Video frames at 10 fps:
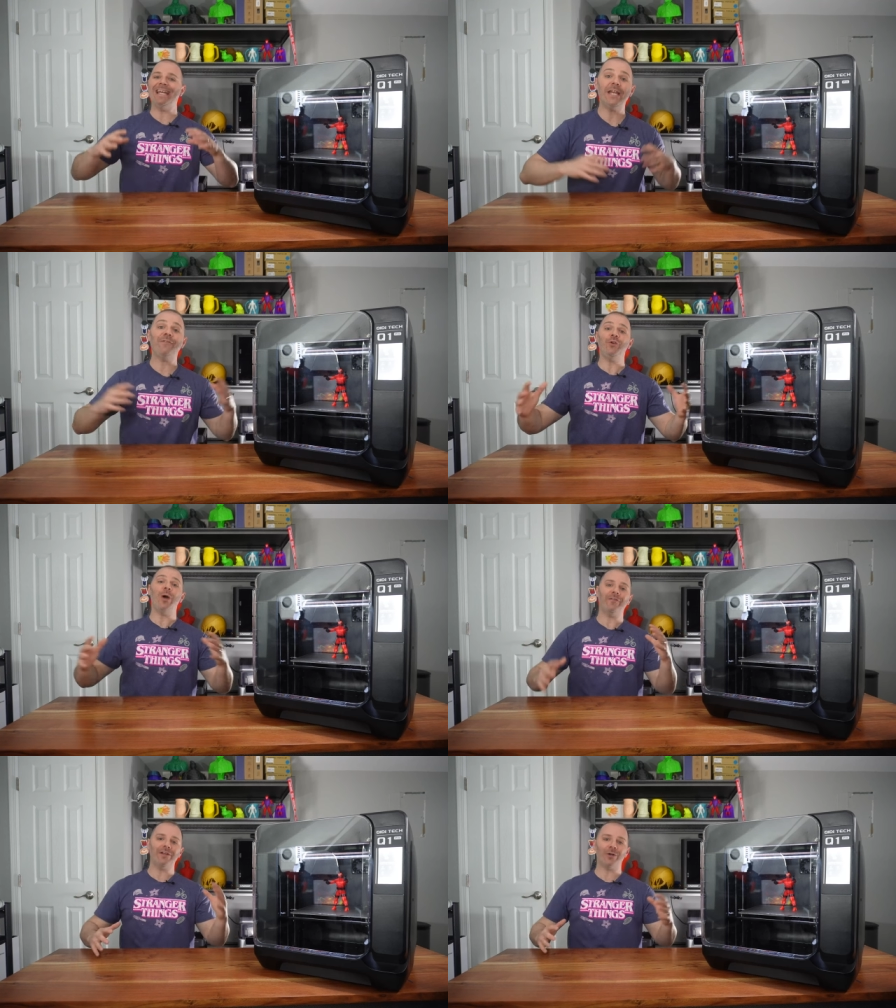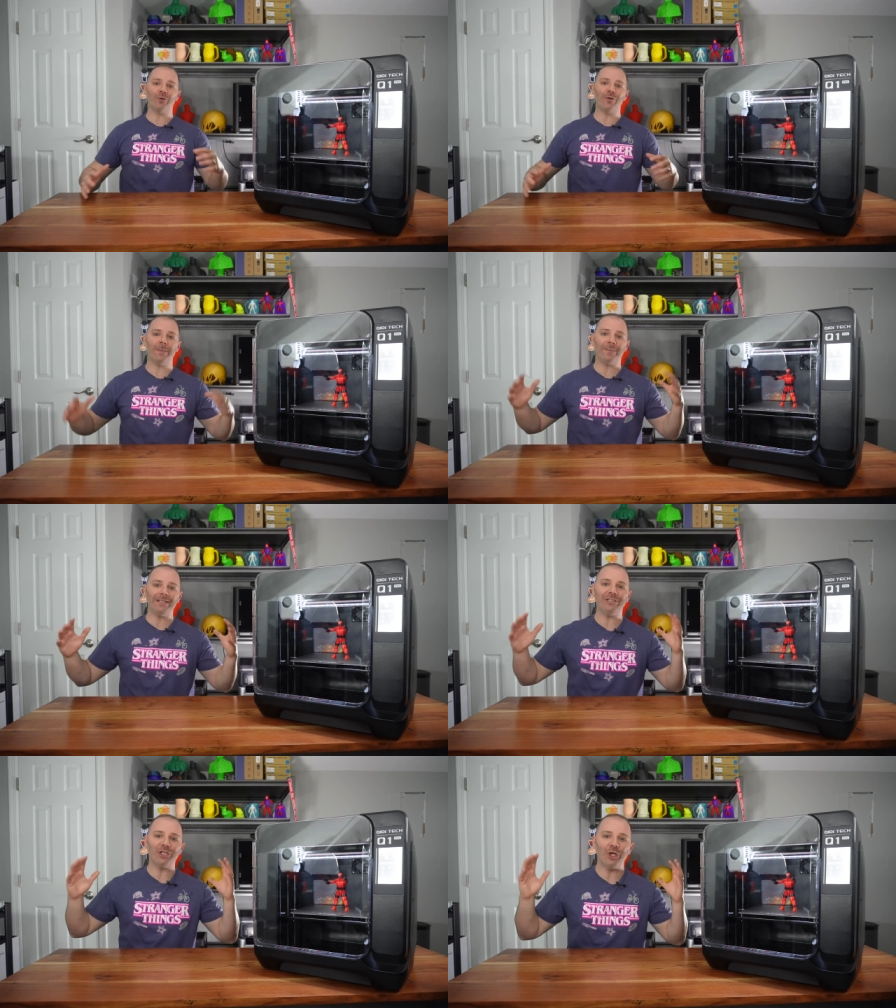If you have not already,
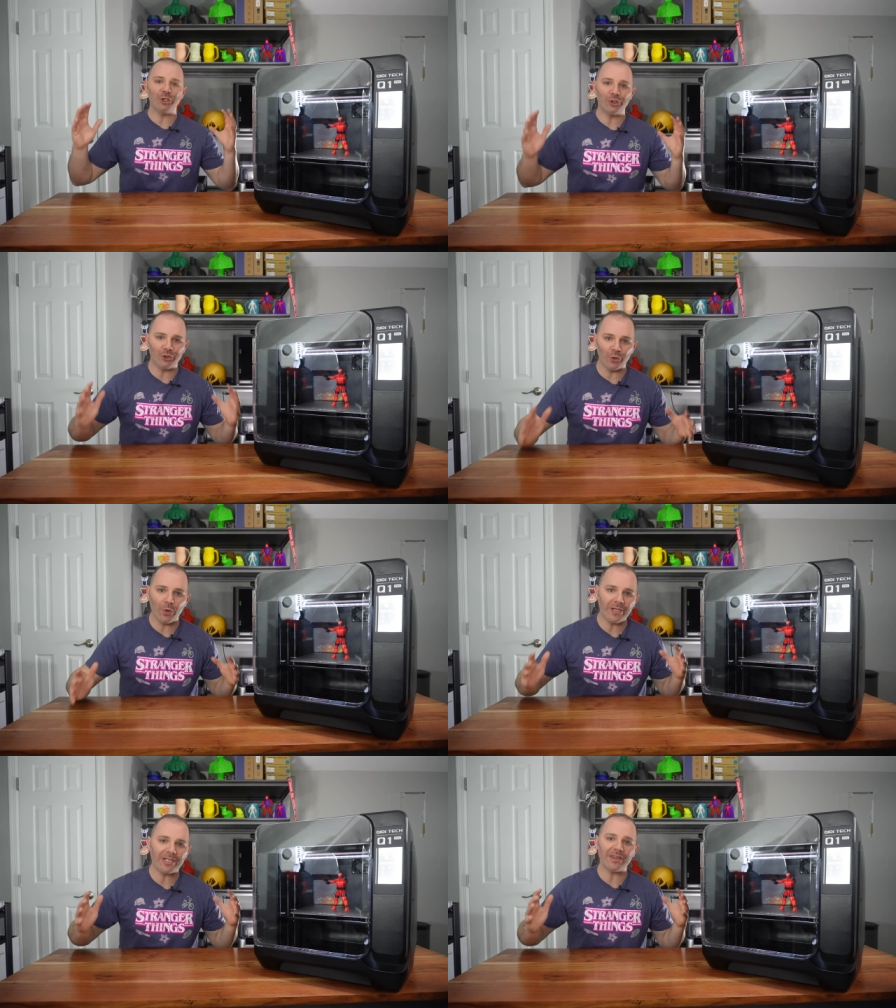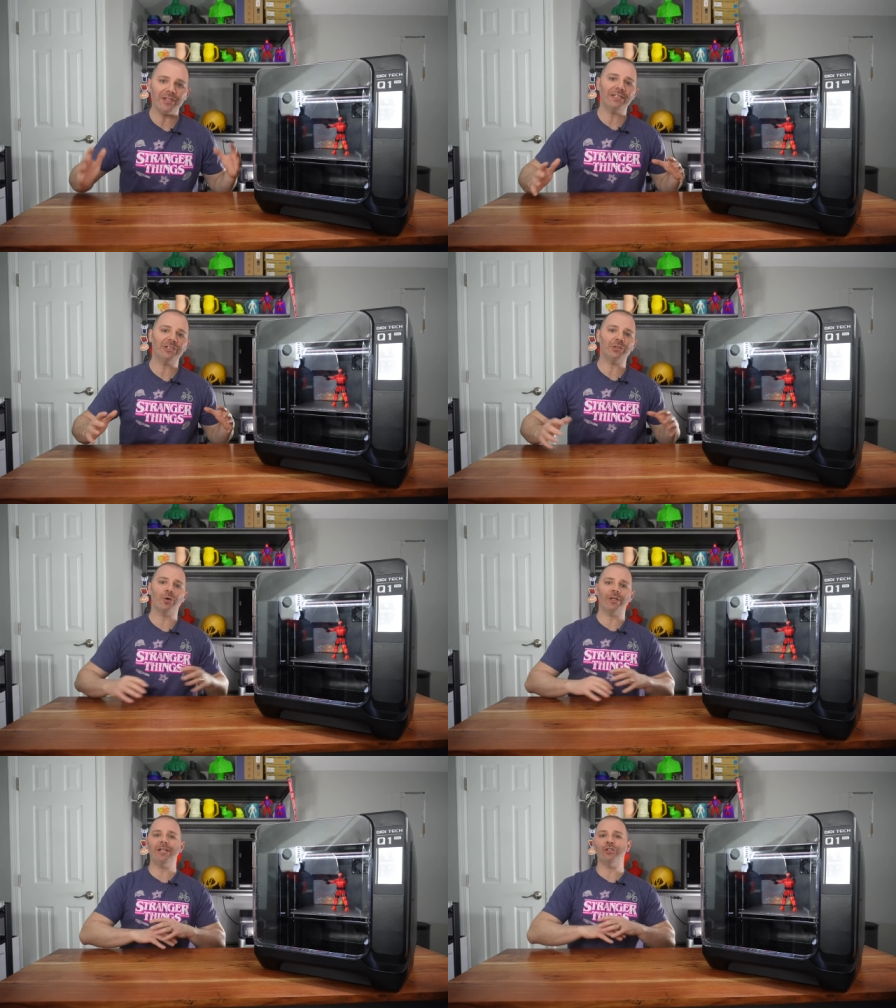please join the
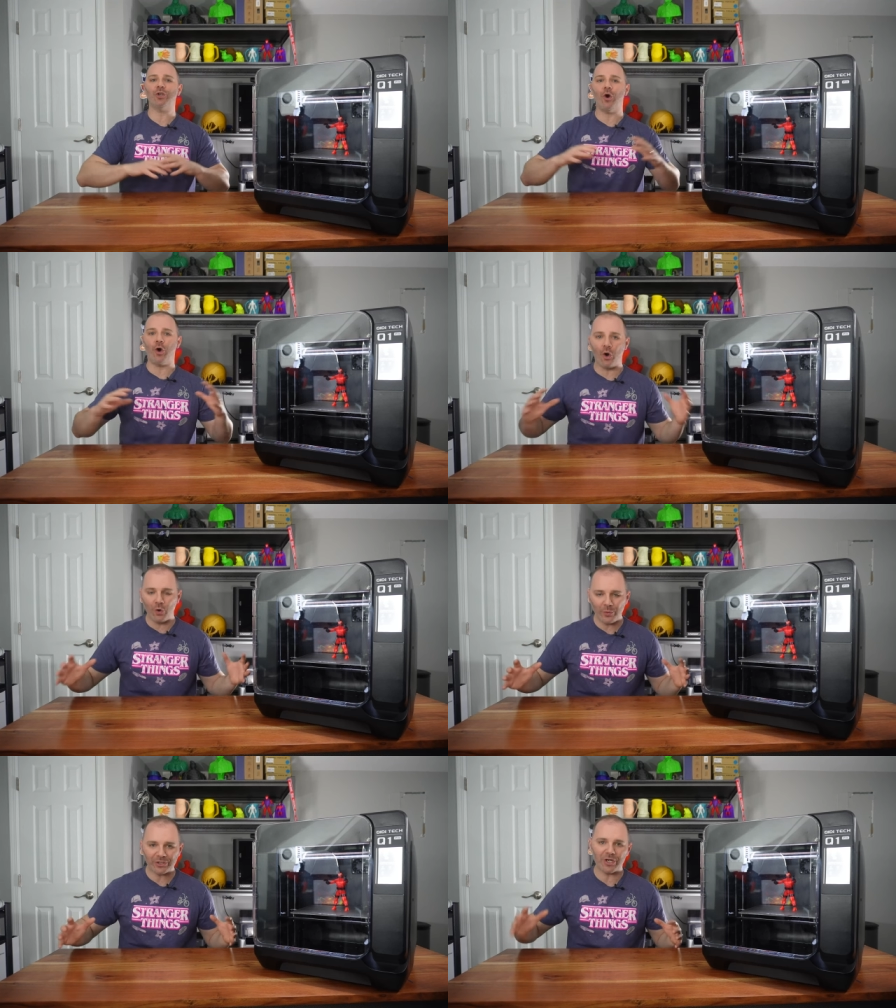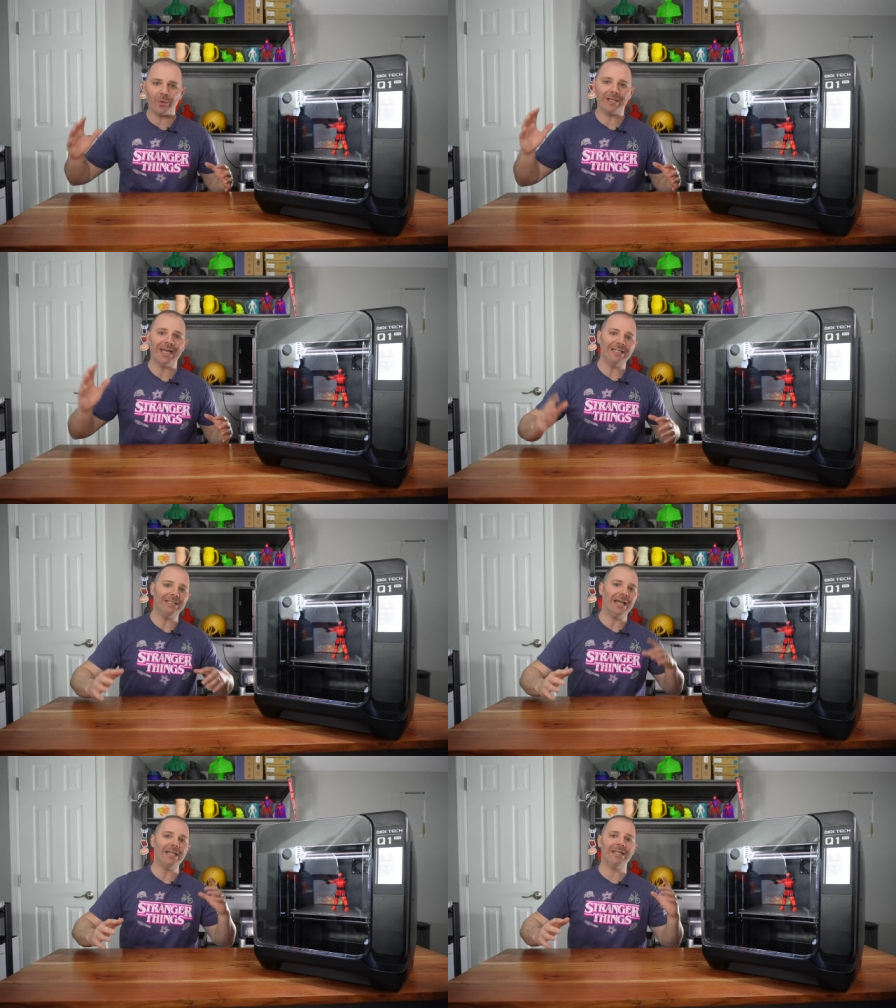Discord. It is always going
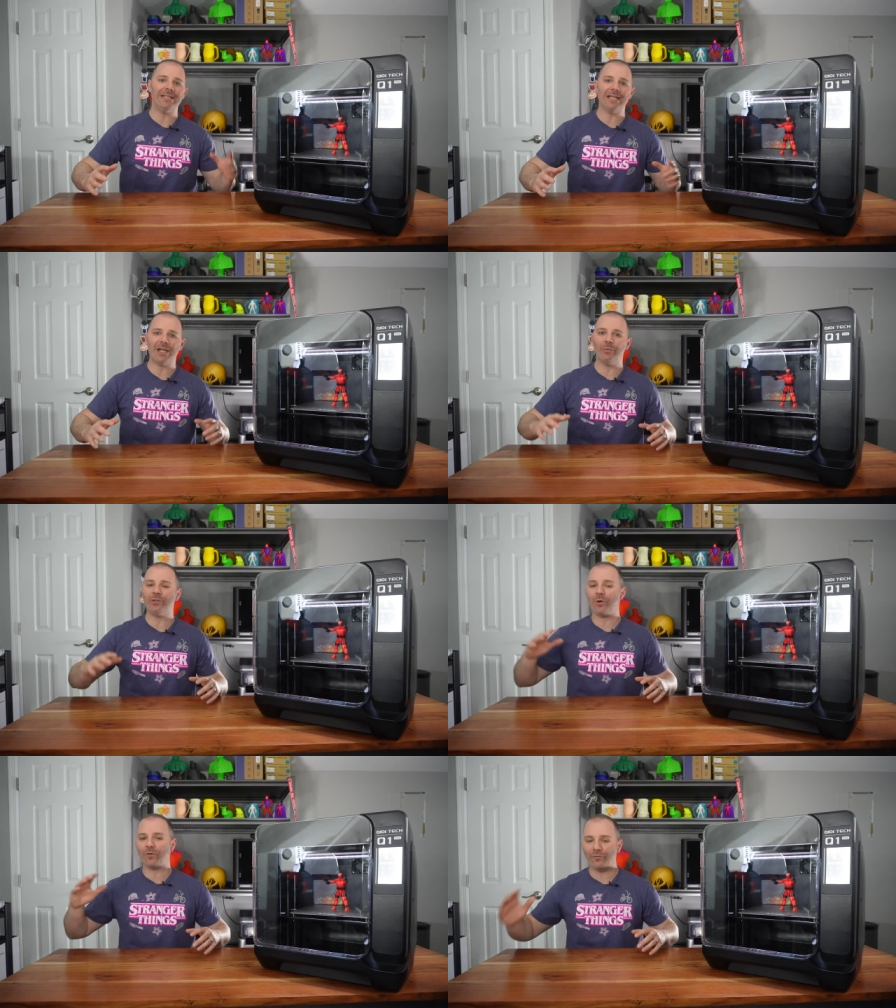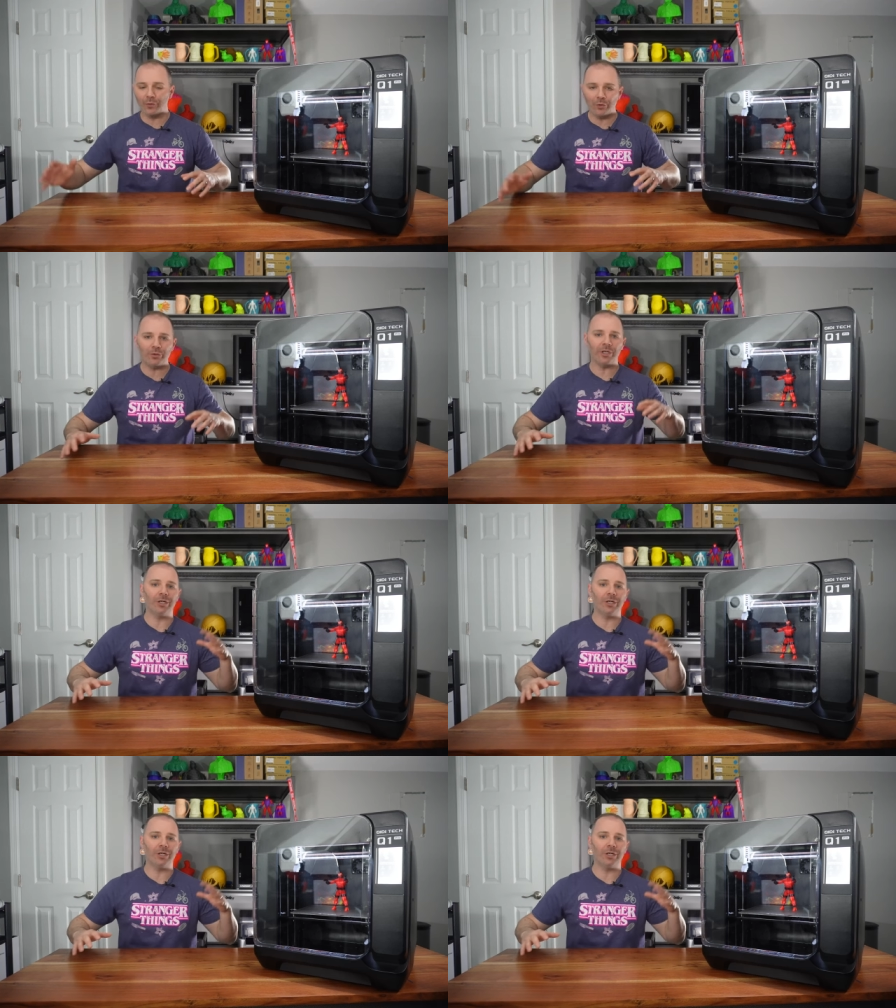day and night. We talk food,